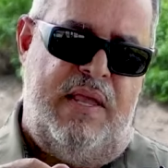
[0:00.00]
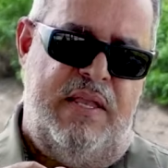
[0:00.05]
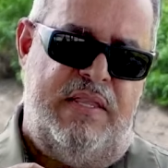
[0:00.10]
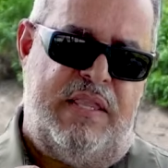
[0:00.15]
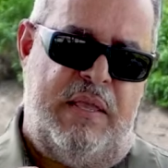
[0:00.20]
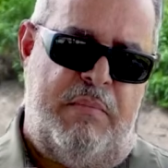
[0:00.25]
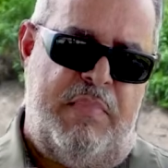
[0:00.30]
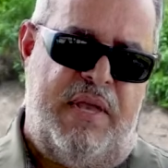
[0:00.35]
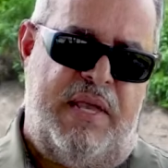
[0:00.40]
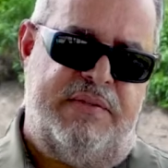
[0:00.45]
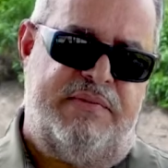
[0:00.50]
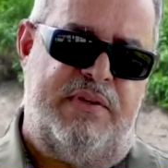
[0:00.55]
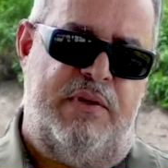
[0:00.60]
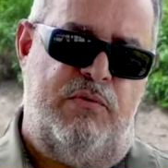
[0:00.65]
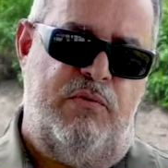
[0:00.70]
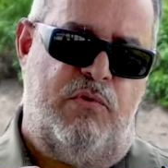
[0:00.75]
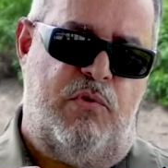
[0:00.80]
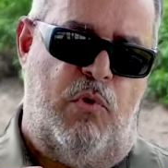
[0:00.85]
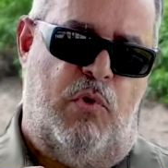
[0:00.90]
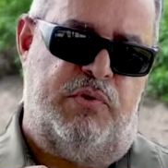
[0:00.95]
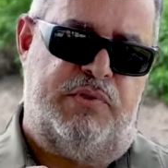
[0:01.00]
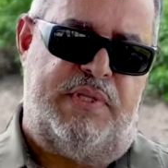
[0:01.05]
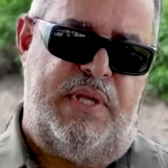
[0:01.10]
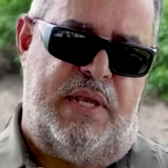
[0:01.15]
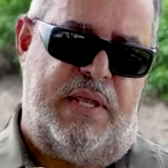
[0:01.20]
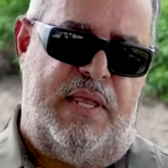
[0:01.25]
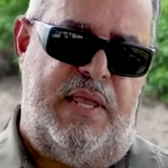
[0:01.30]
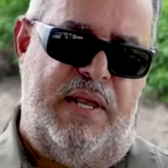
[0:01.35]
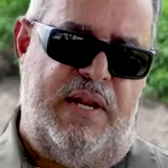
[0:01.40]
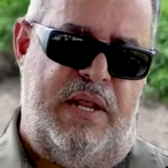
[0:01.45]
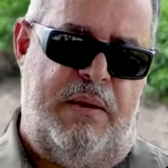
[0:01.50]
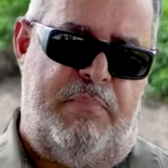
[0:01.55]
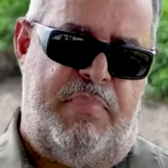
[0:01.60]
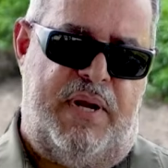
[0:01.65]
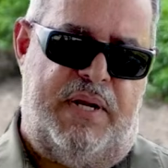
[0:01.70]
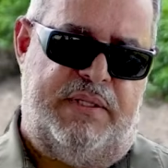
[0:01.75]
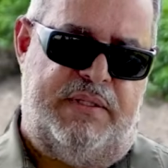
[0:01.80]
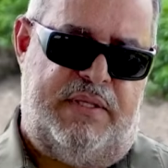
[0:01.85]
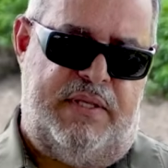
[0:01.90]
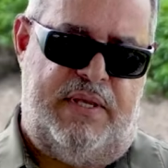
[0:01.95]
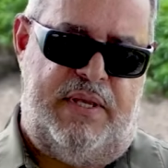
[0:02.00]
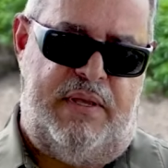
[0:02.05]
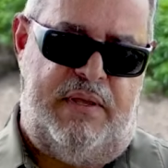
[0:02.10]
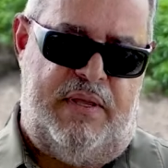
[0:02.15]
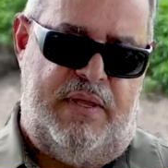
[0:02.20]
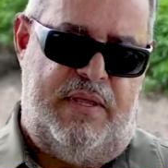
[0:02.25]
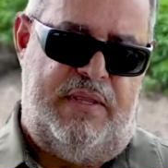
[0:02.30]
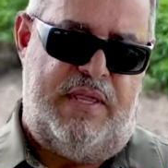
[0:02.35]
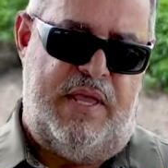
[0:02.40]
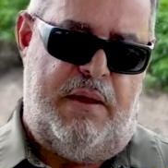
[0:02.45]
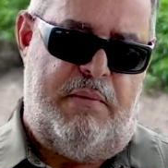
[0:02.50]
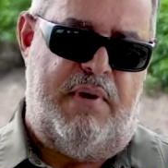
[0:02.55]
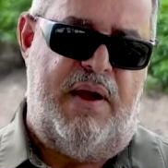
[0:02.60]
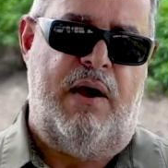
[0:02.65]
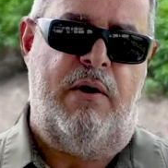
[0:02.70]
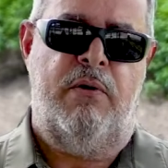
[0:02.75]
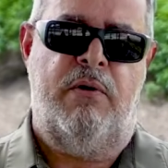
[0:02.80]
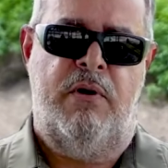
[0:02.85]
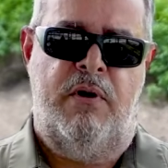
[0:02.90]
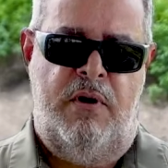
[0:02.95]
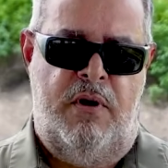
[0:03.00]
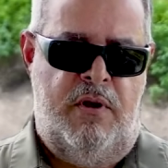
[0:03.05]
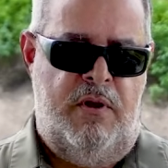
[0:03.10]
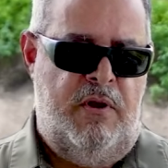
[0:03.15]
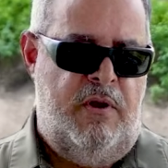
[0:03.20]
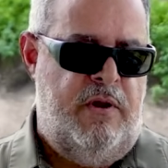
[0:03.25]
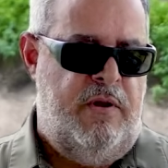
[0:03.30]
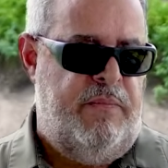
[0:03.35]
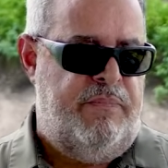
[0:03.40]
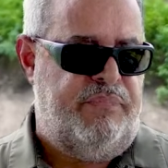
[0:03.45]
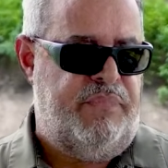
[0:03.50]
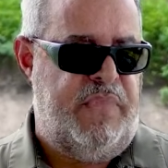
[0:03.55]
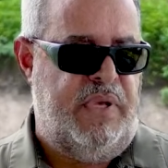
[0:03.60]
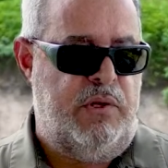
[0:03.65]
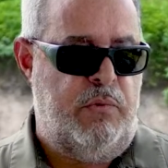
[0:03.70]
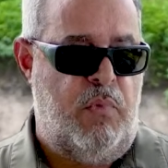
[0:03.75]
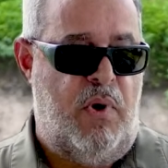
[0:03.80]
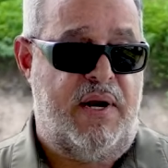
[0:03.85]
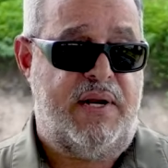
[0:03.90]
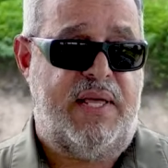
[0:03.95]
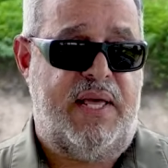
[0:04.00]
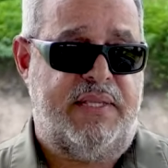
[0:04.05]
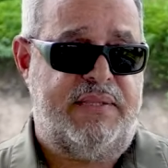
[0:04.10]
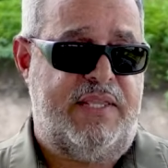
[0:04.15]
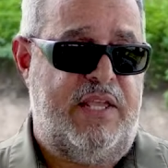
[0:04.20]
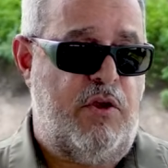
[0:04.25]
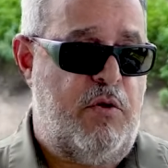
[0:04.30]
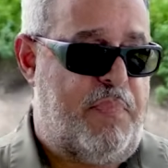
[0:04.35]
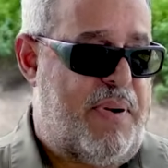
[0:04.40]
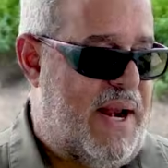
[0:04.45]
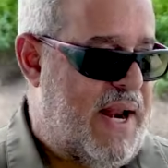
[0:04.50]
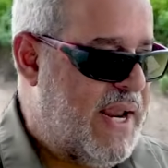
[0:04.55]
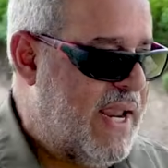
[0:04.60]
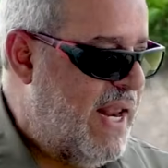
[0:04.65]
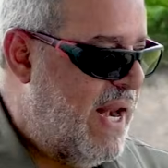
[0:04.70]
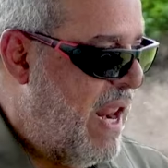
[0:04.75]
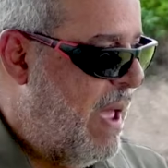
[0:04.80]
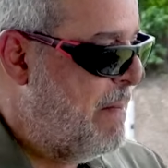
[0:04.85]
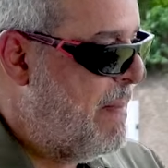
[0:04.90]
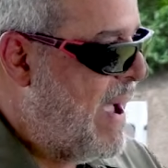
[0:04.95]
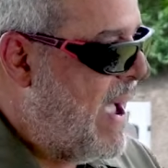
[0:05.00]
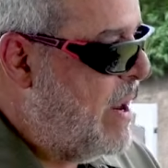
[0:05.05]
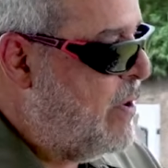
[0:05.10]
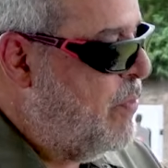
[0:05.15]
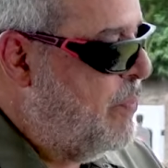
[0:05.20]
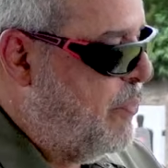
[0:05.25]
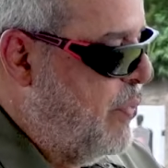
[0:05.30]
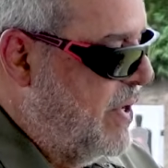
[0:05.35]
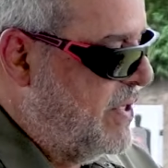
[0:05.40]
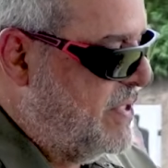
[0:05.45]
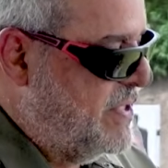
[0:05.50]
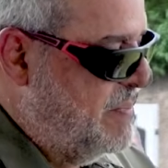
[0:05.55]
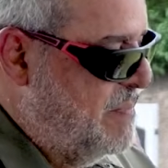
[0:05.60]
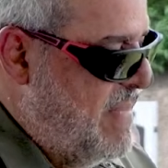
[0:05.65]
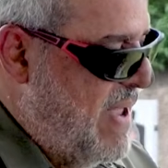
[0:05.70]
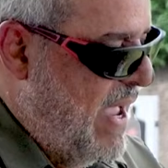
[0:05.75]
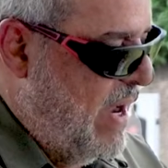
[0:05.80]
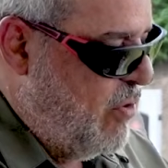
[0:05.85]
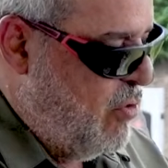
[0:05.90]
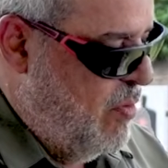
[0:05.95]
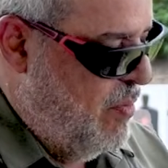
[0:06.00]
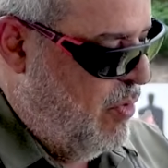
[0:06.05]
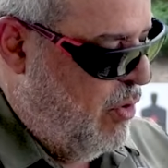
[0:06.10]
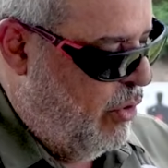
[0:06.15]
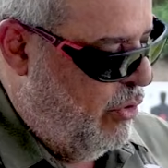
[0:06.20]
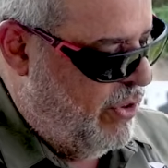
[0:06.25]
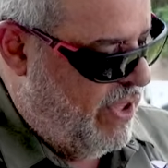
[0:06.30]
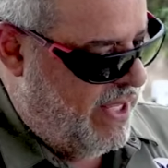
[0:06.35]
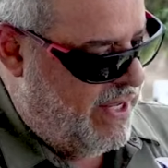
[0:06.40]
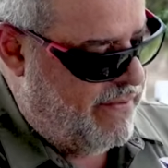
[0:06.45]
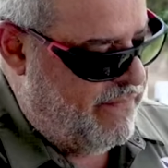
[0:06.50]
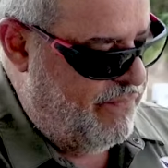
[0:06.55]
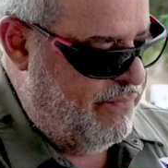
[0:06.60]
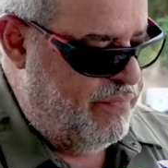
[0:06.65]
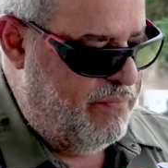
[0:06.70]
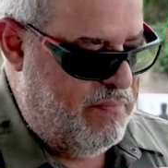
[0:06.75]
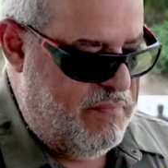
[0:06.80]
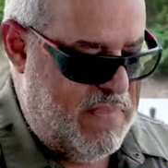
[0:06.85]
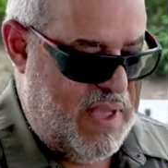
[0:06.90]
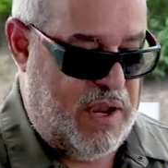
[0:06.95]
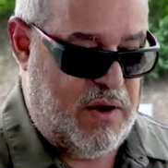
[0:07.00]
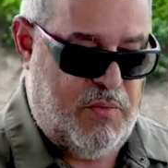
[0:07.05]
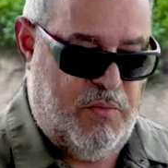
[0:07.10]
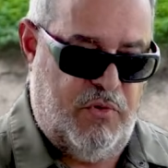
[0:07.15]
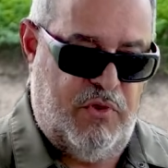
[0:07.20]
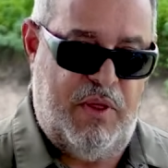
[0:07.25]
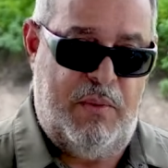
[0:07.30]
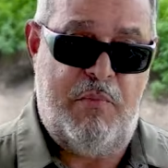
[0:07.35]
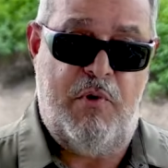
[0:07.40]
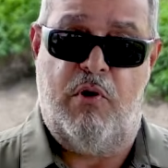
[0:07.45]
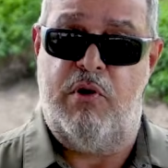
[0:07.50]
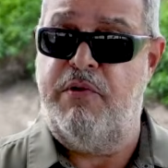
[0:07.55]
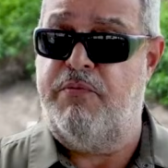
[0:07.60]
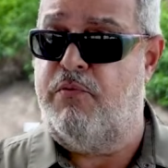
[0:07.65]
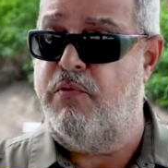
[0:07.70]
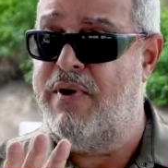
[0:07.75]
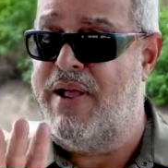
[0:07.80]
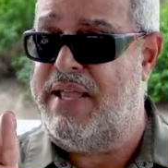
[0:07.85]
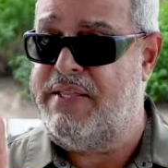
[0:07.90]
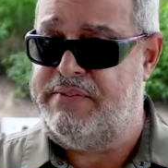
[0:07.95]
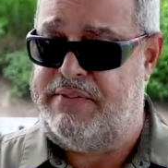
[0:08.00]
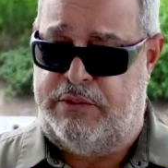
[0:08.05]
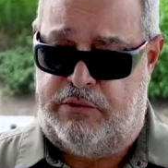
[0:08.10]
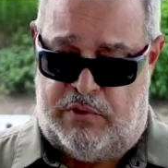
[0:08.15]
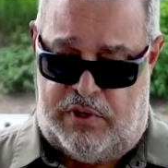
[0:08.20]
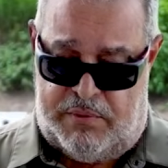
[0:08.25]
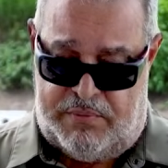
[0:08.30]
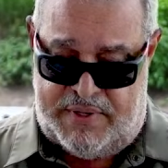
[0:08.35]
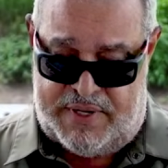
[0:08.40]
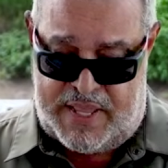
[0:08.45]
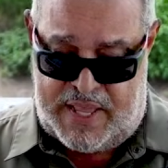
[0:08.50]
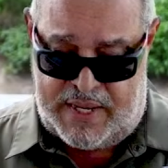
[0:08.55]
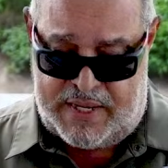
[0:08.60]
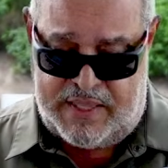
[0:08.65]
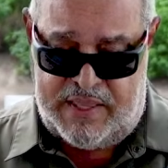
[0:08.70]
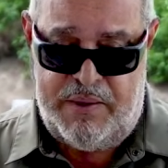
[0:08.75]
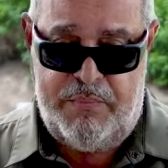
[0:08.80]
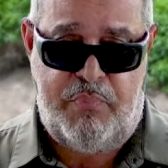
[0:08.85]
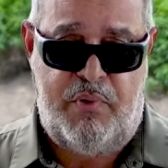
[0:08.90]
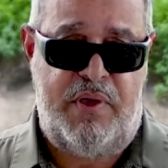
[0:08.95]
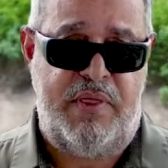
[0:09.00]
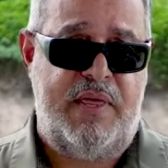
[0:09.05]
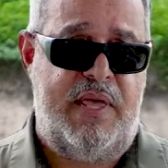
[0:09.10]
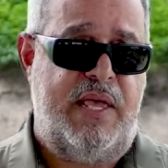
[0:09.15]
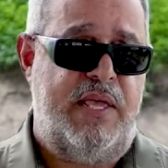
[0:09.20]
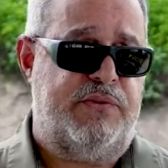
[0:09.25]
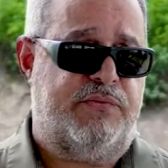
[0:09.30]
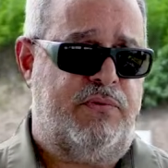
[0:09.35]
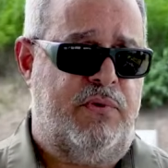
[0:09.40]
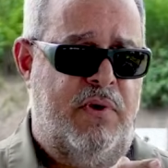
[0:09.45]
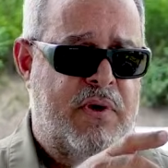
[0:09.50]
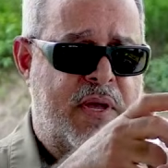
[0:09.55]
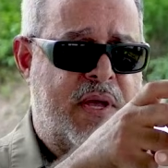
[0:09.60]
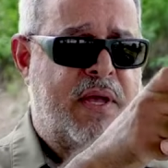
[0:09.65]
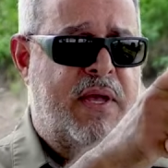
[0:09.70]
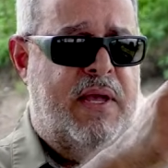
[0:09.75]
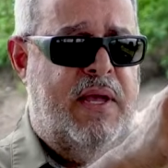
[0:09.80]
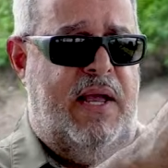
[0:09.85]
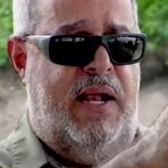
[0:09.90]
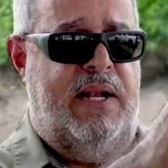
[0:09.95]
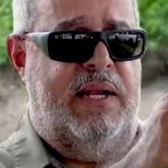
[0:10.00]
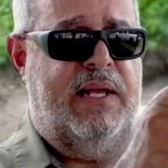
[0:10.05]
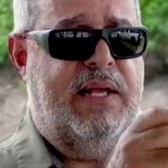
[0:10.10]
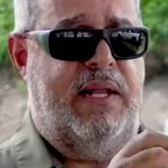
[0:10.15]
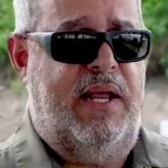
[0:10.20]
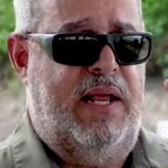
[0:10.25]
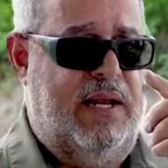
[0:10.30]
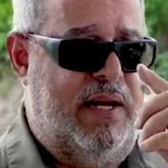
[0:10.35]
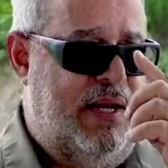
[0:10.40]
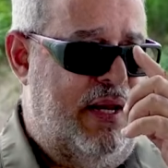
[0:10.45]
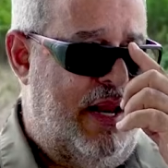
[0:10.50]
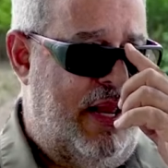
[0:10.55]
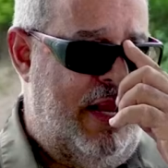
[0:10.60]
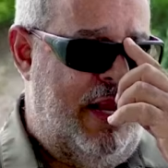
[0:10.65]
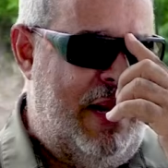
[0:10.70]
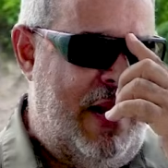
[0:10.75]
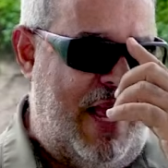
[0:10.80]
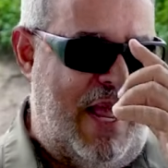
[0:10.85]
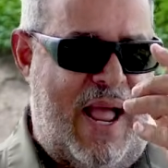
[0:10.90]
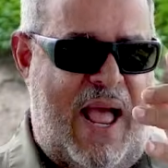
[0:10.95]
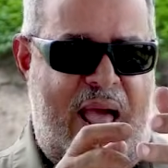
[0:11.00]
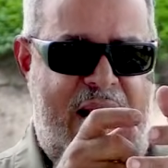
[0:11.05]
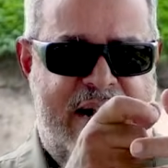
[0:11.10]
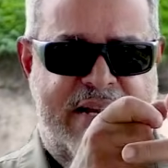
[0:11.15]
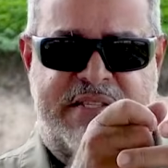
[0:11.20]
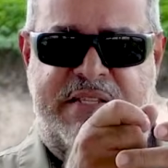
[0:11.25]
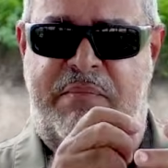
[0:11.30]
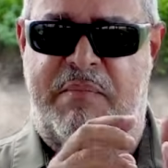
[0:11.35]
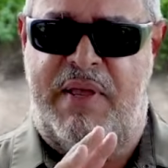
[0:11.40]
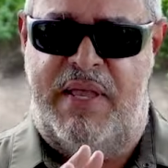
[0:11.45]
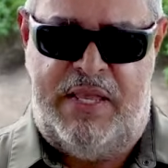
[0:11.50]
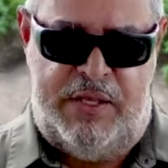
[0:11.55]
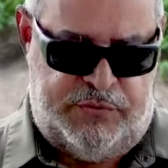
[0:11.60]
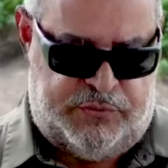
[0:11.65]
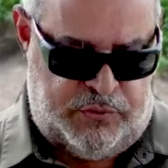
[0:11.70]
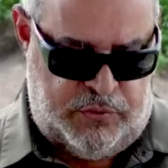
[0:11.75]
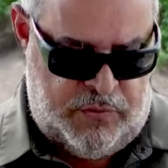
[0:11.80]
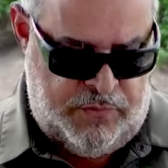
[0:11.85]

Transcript: and also make a cut here on the bottom of the trigger guard so that my hand, well, fits better. And it was a success, honestly. After that, the grip felt